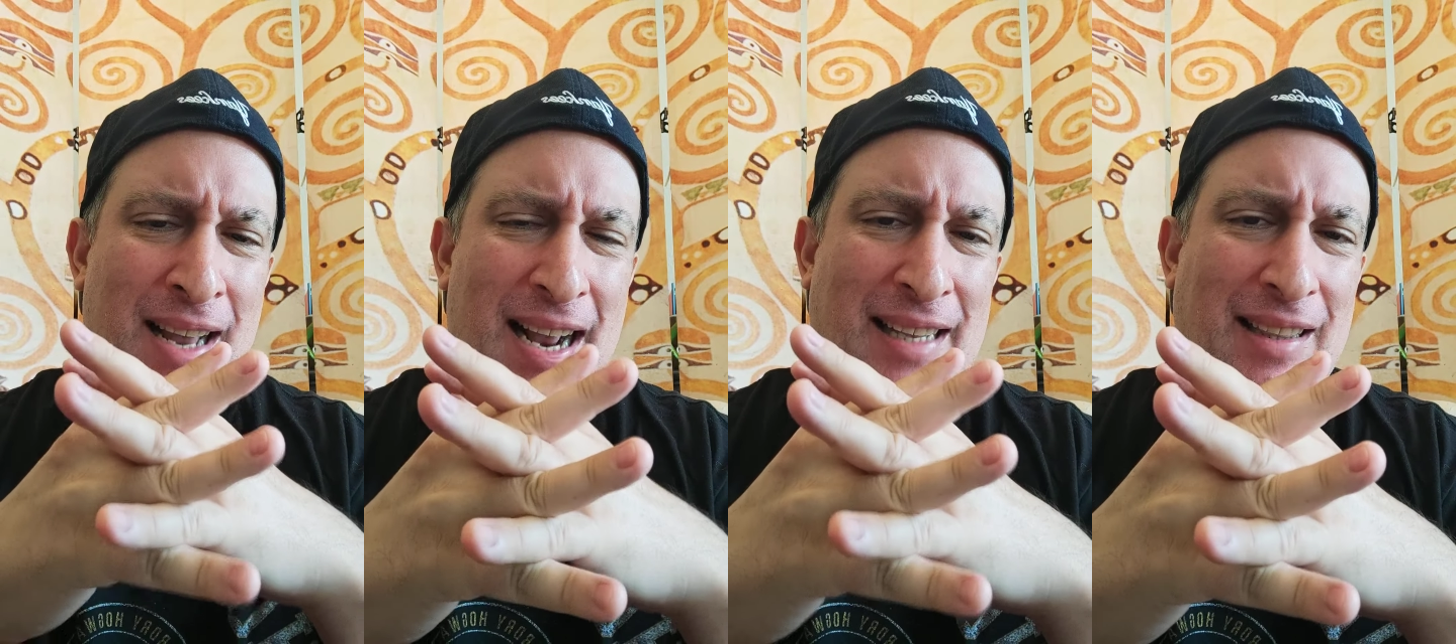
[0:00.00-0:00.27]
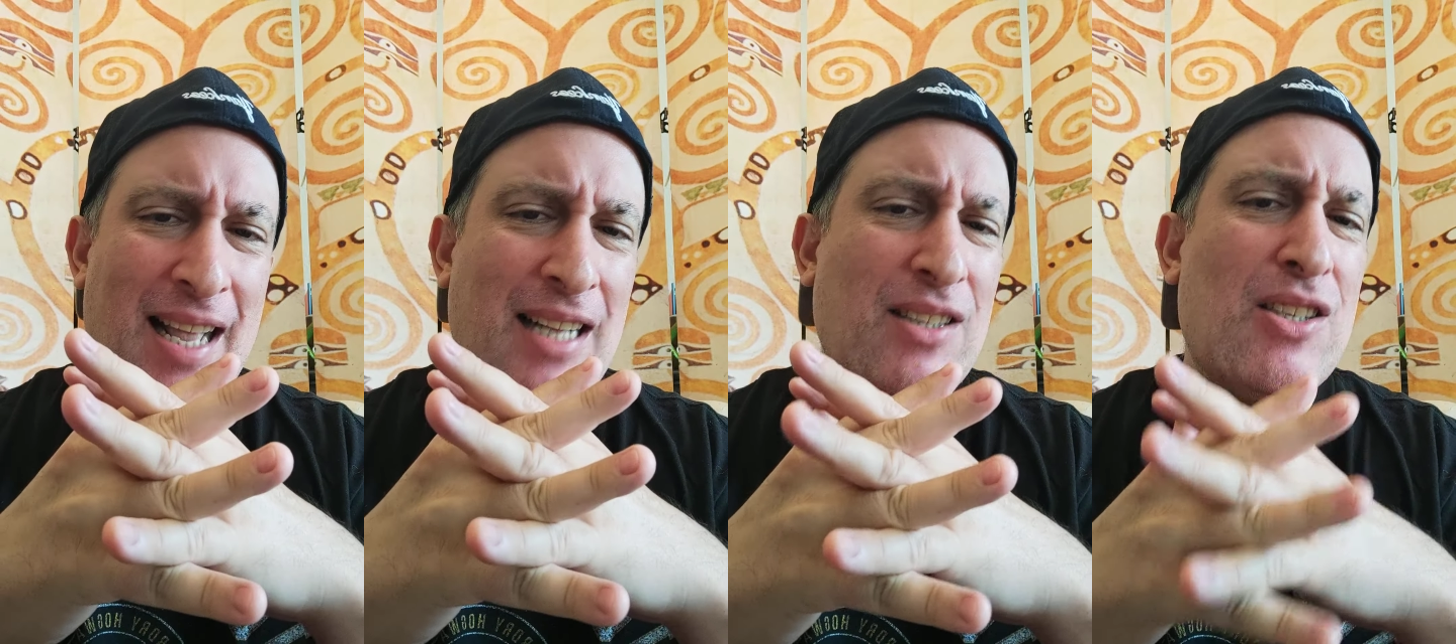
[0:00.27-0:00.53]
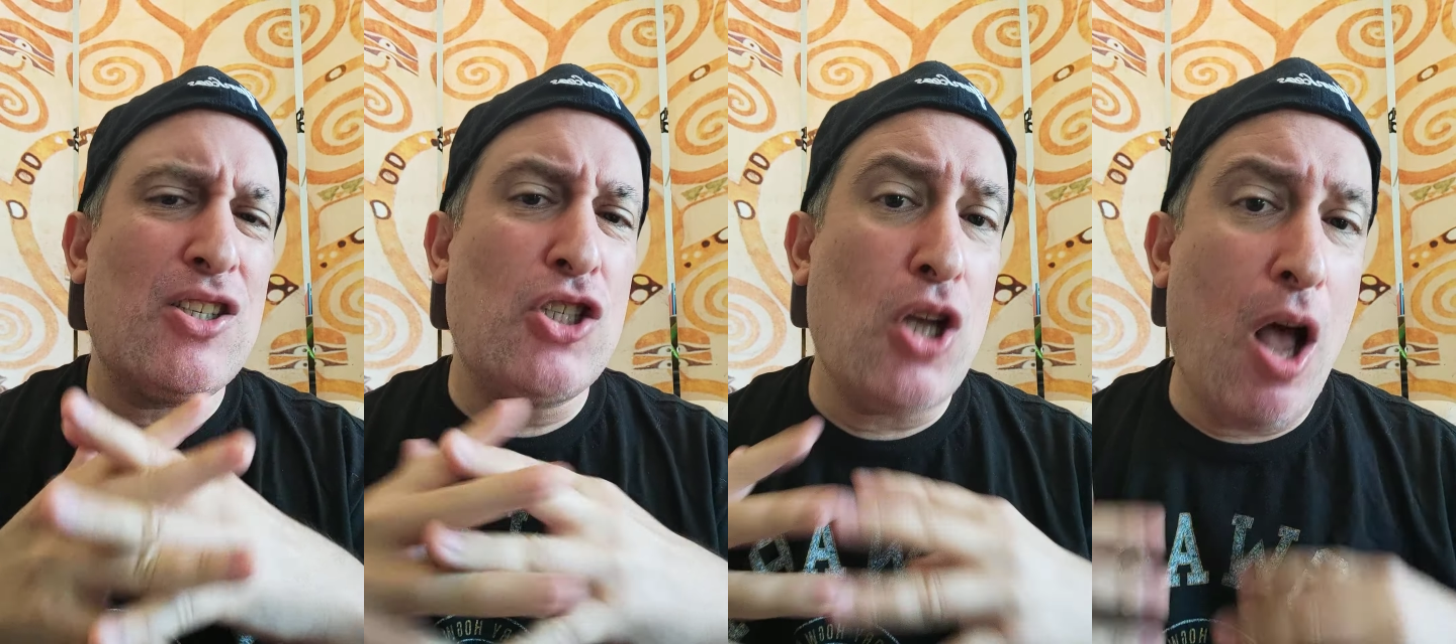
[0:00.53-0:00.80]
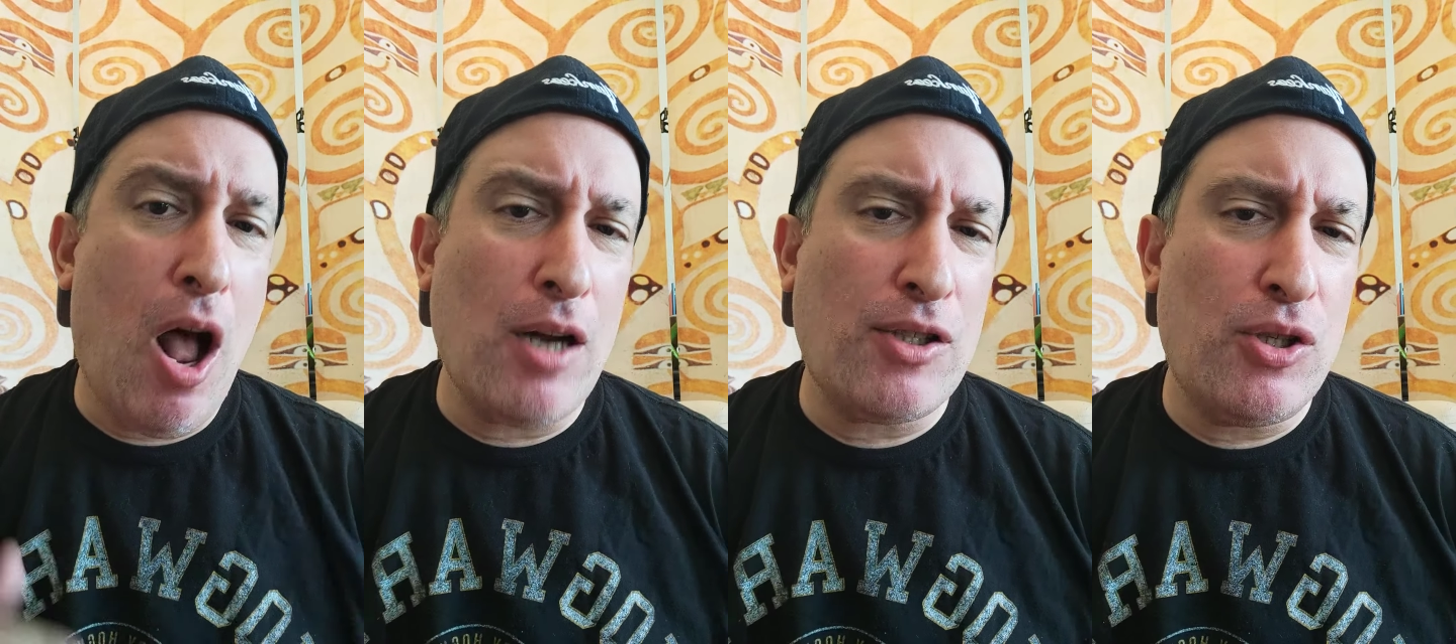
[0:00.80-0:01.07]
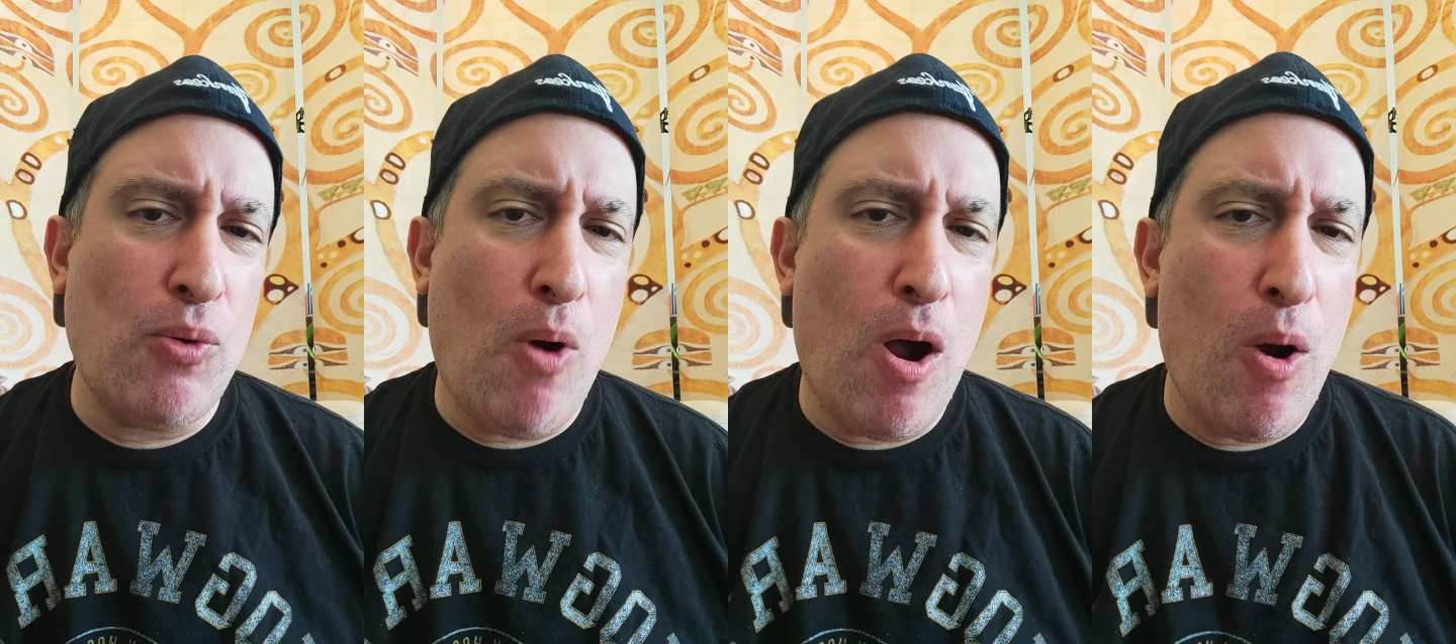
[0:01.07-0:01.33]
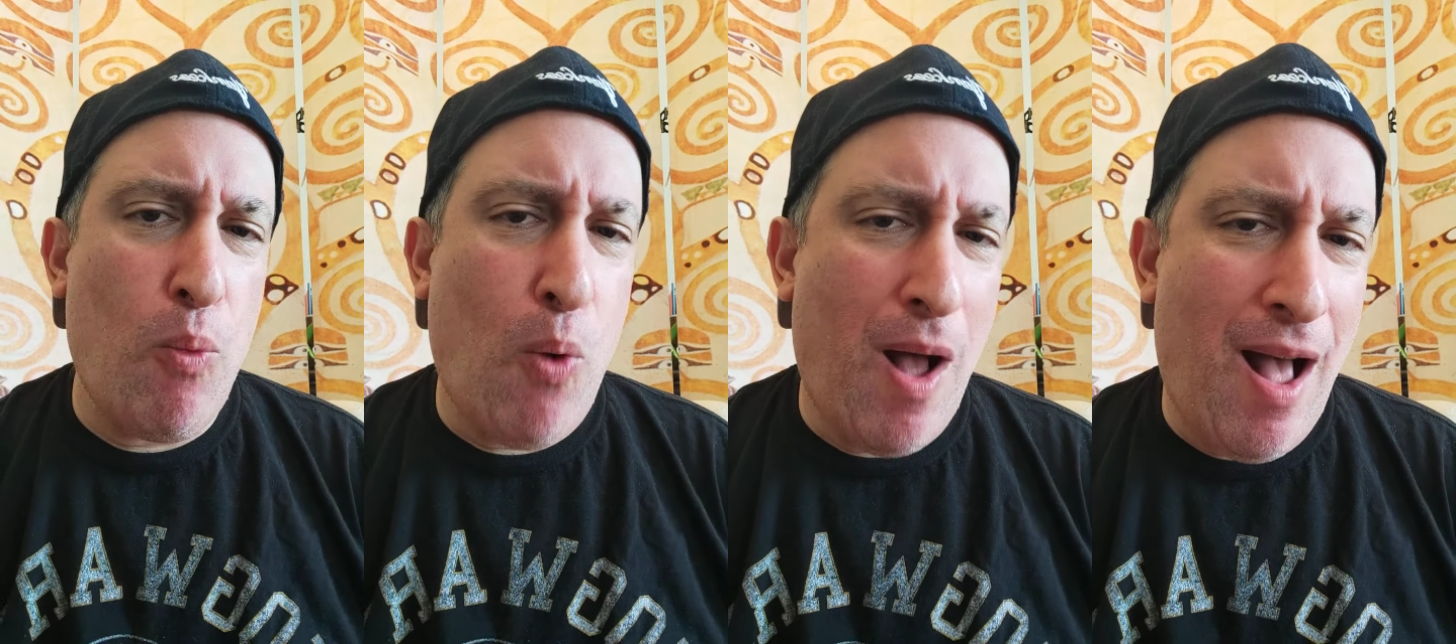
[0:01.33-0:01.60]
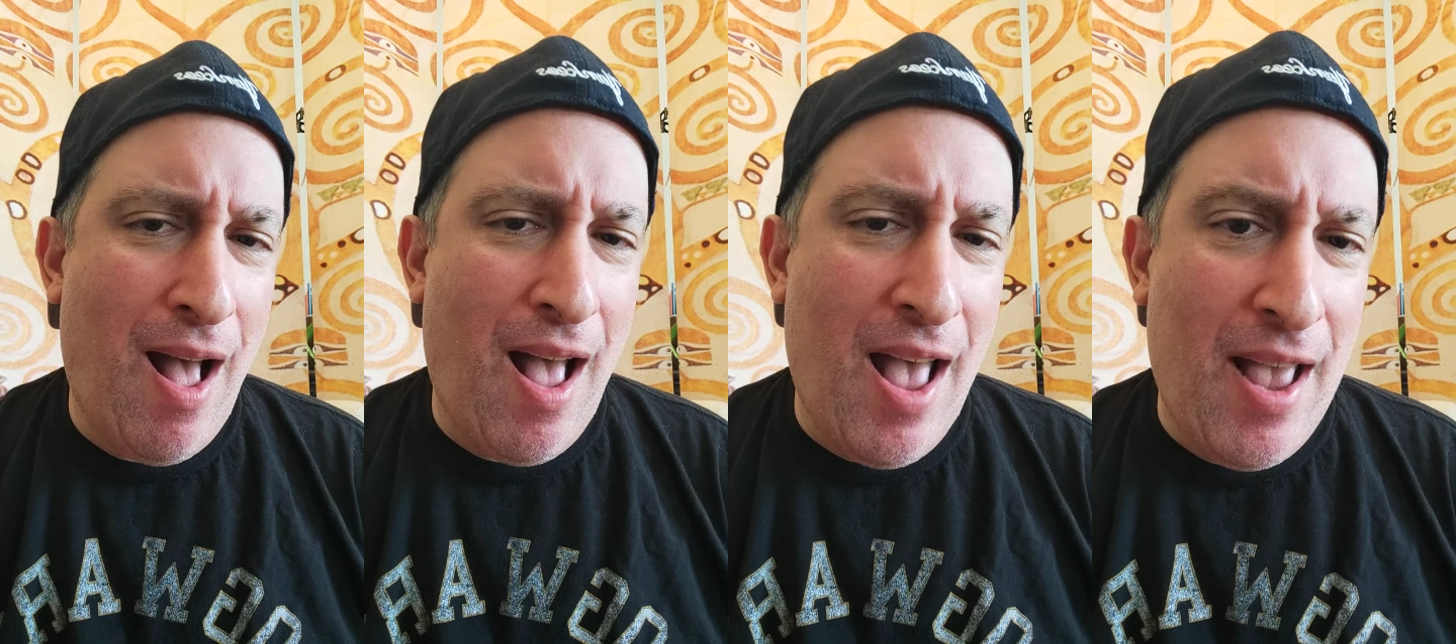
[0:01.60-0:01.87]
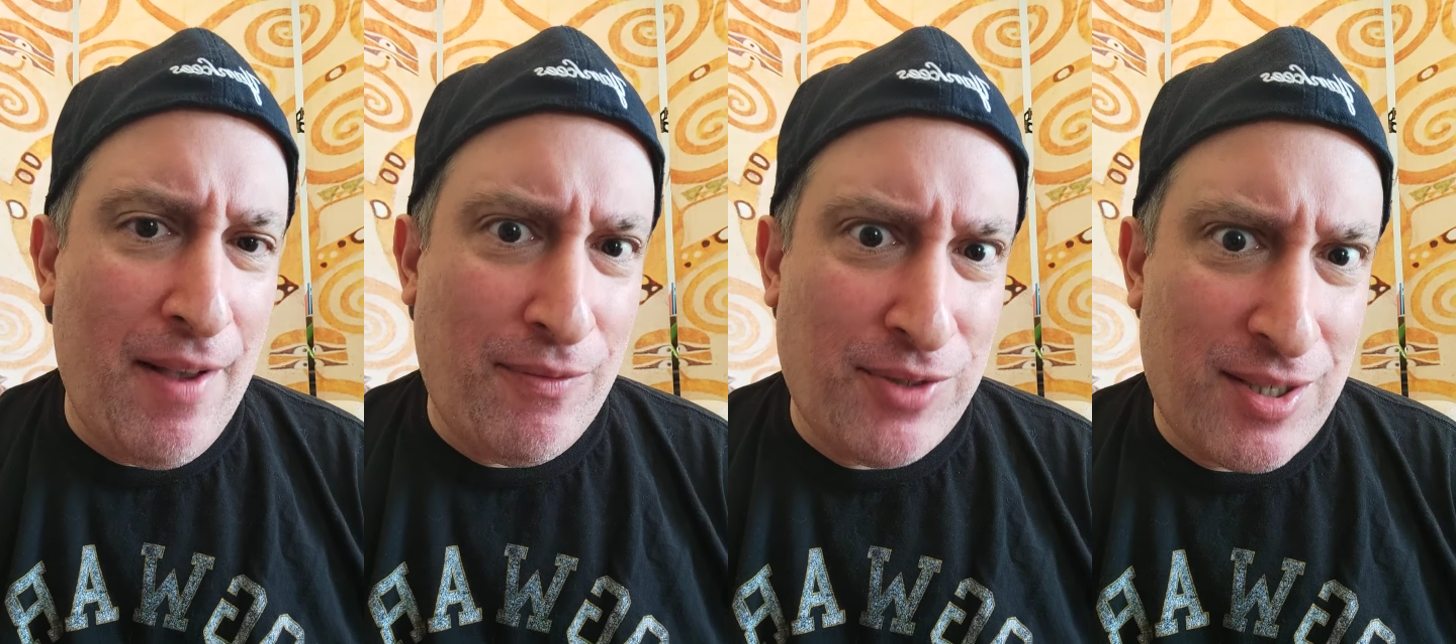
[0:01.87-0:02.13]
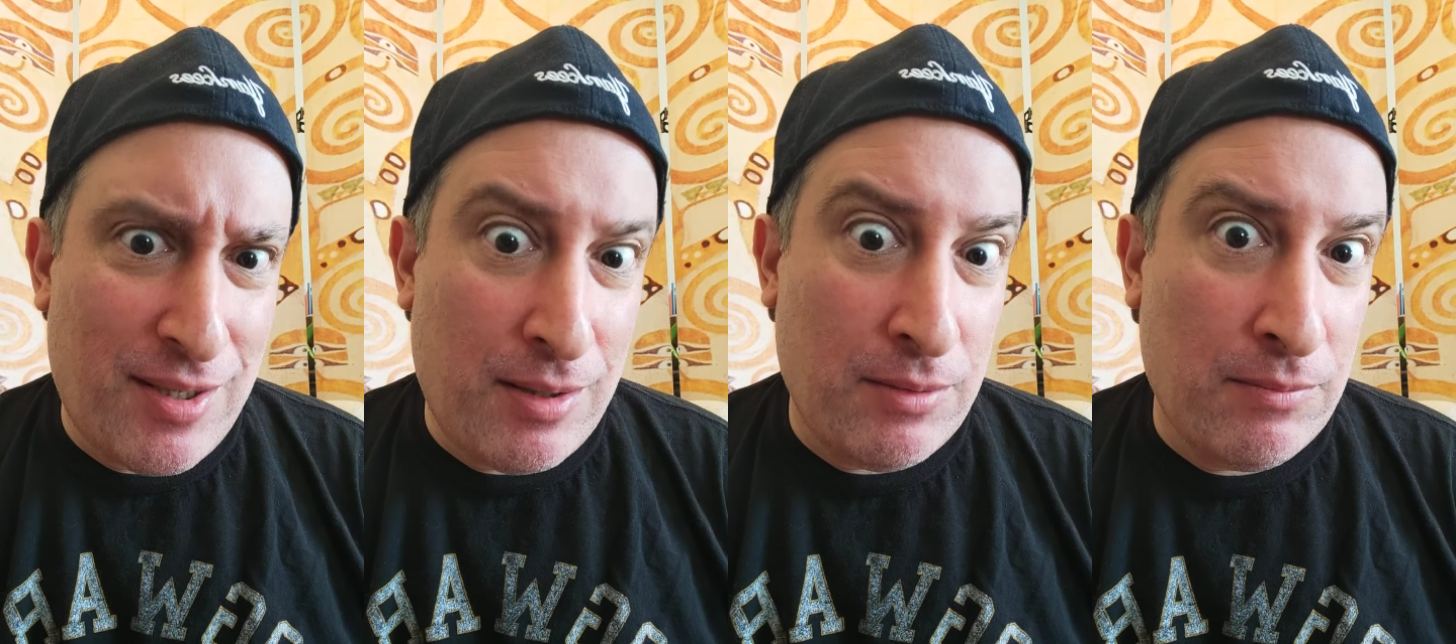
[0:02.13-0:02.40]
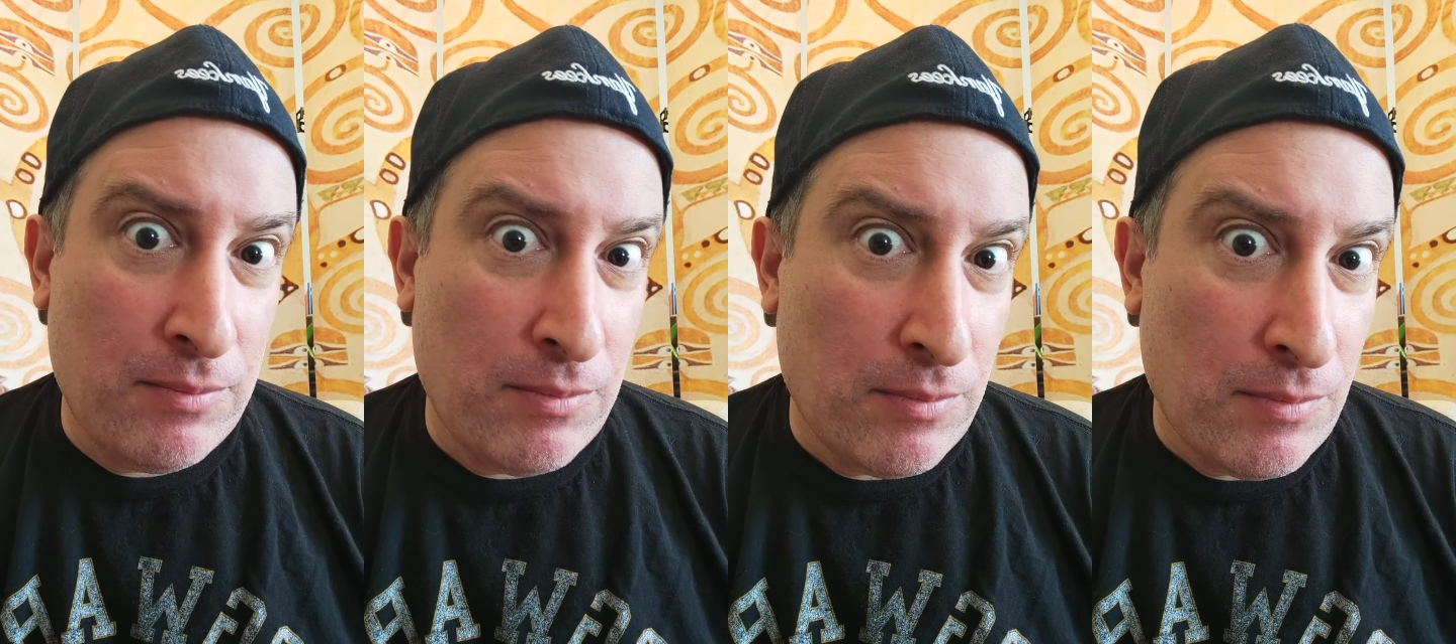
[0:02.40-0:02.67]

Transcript: And let's talk to our wives.